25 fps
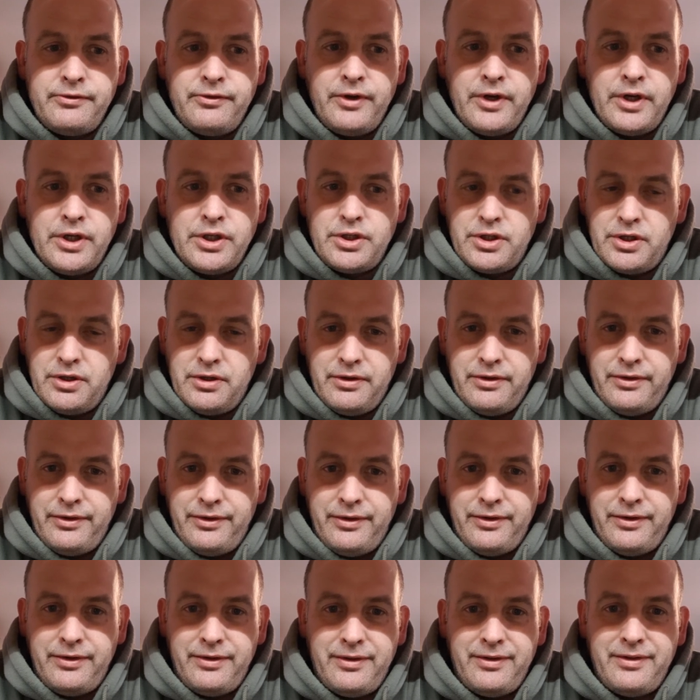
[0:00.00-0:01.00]
fish,
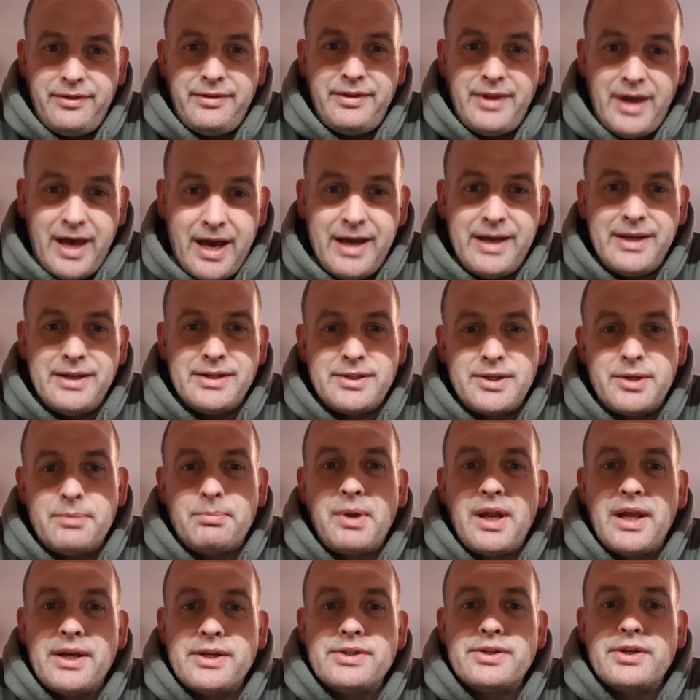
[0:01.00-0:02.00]
that is the
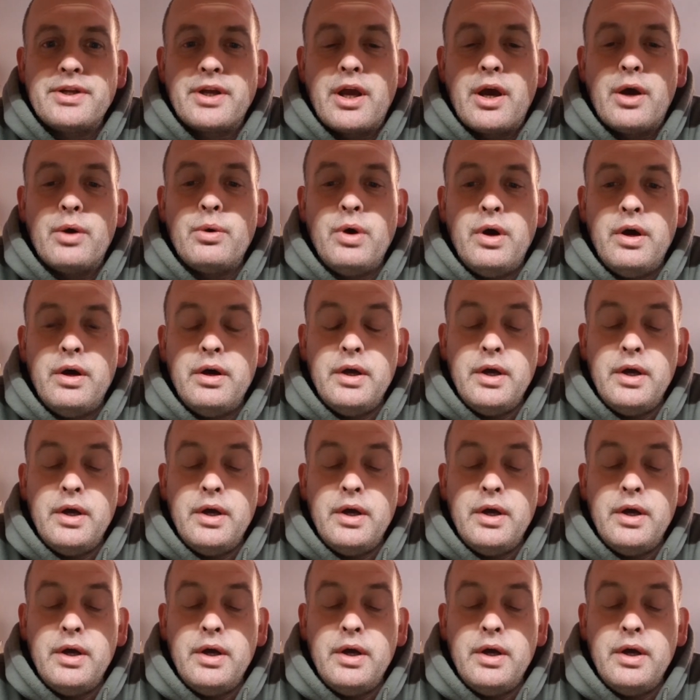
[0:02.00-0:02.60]
place to go.